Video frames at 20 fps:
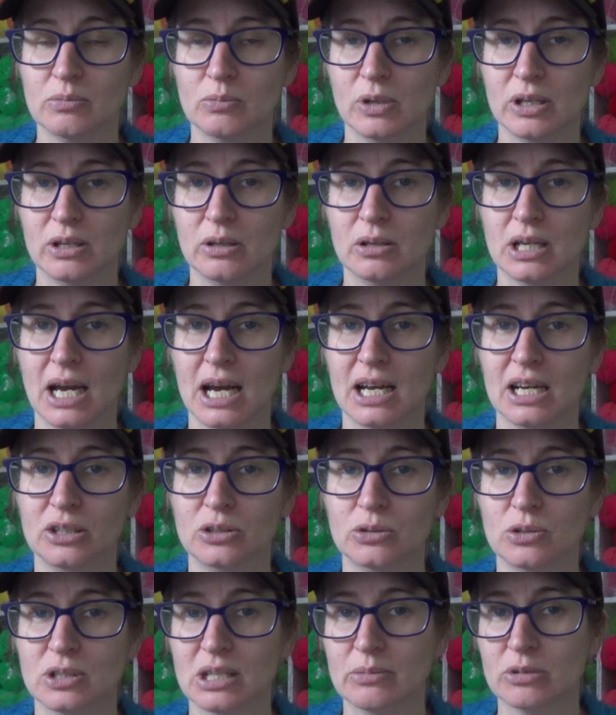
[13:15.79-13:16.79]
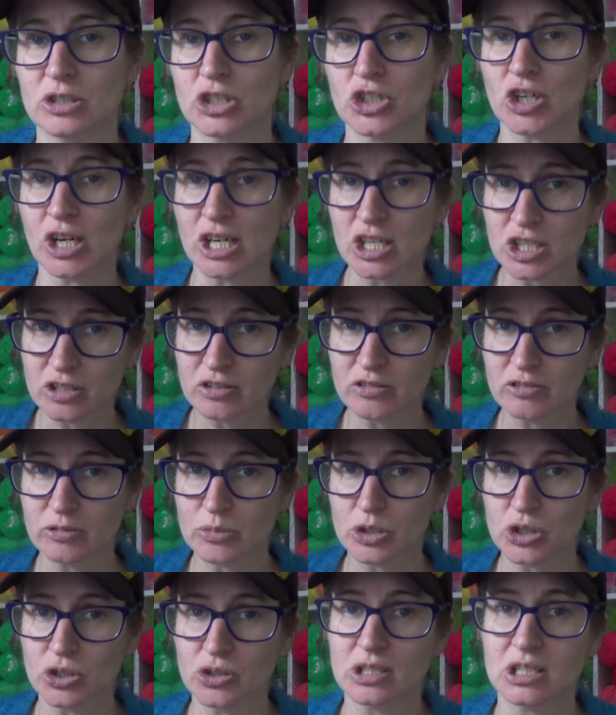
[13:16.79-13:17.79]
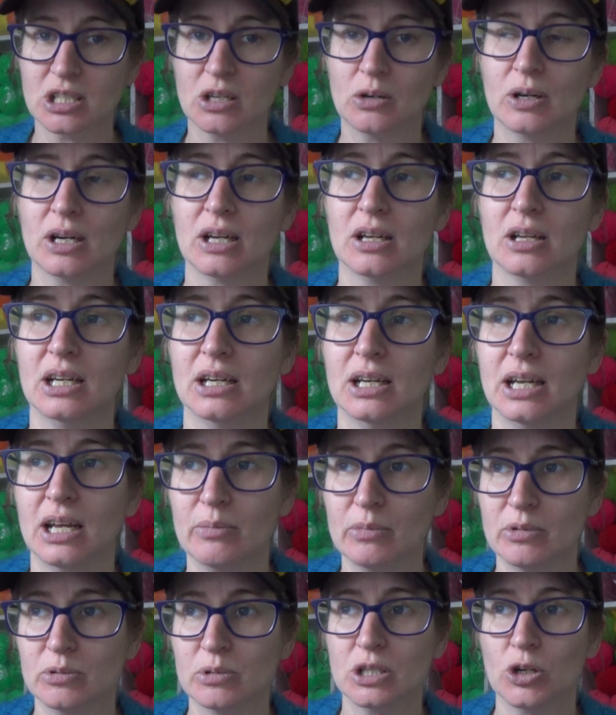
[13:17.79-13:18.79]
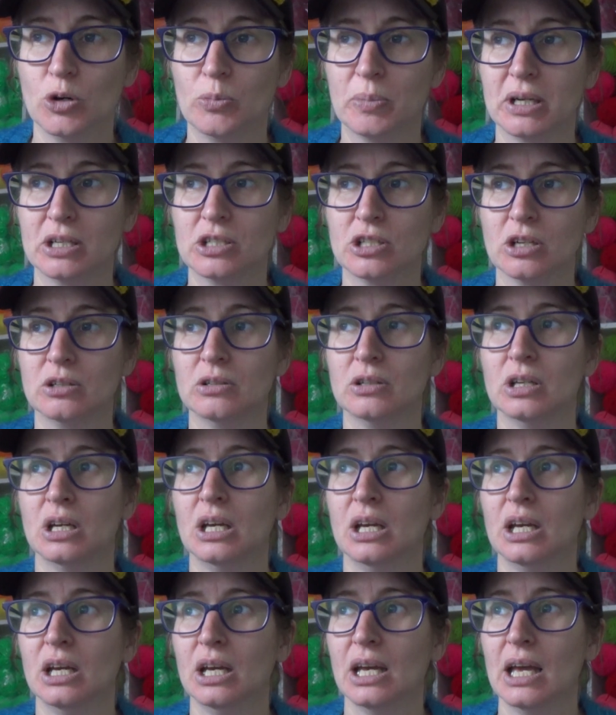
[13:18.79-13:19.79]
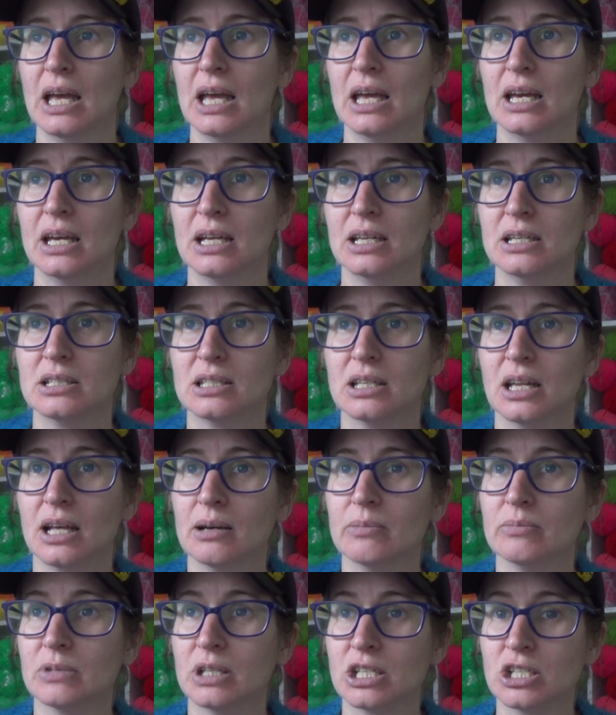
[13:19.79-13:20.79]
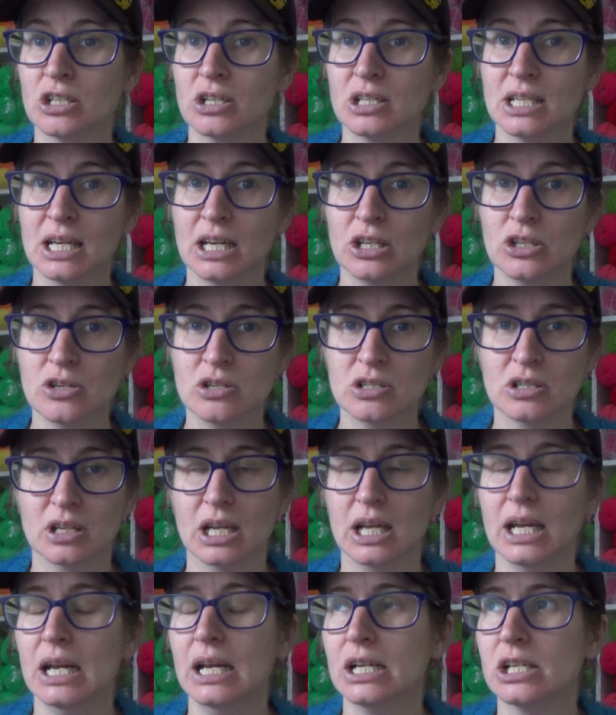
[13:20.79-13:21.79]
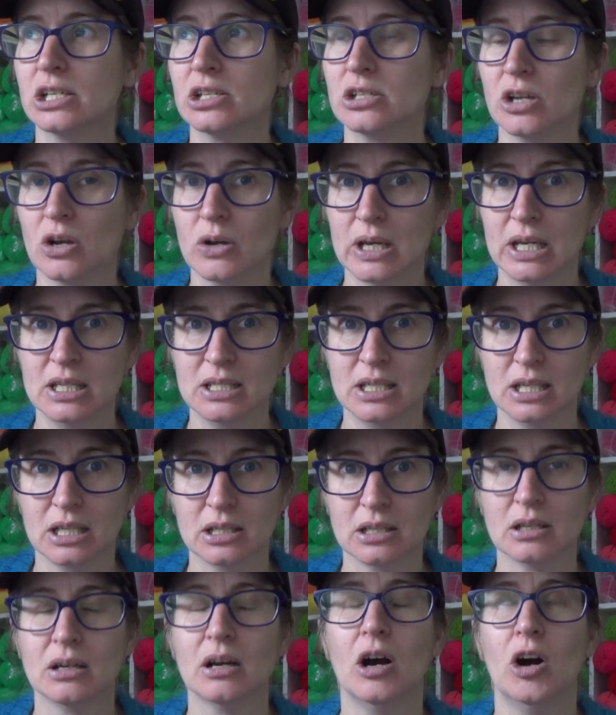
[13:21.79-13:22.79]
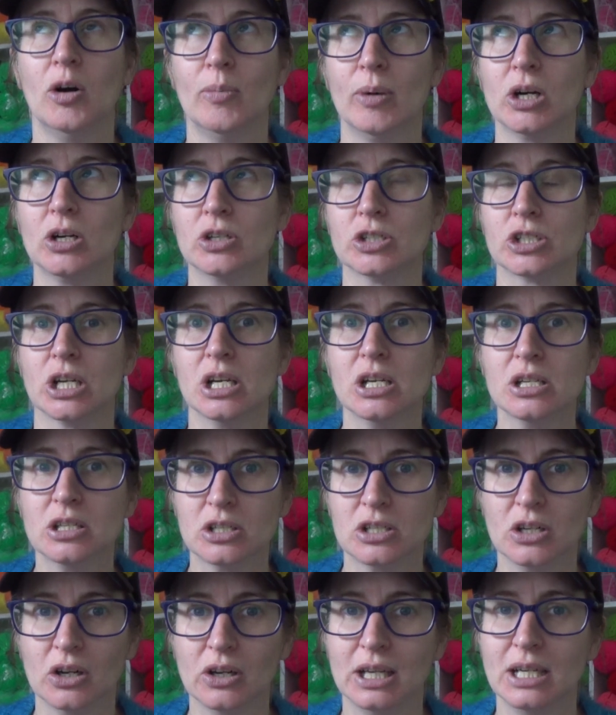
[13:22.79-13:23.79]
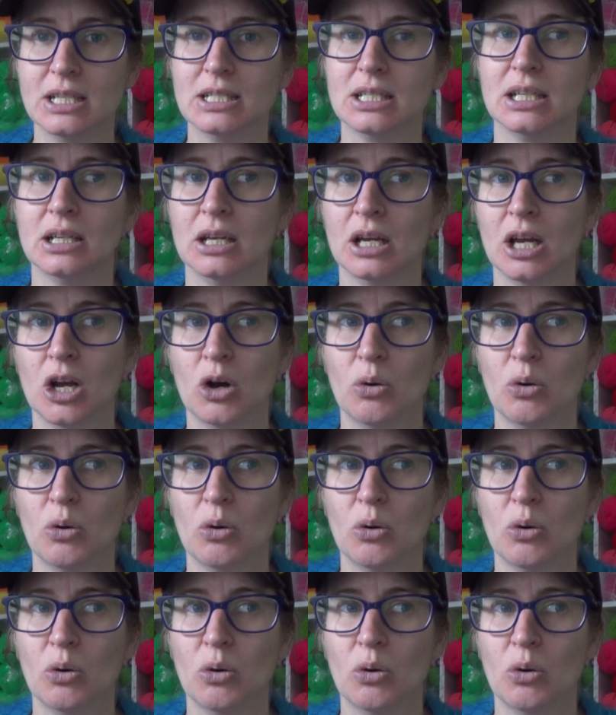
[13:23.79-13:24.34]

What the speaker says: We had a little demonstration from Chantel, and Emma was helping too, and they showed us how to use it. It is so easy. Oh my gosh, so easy.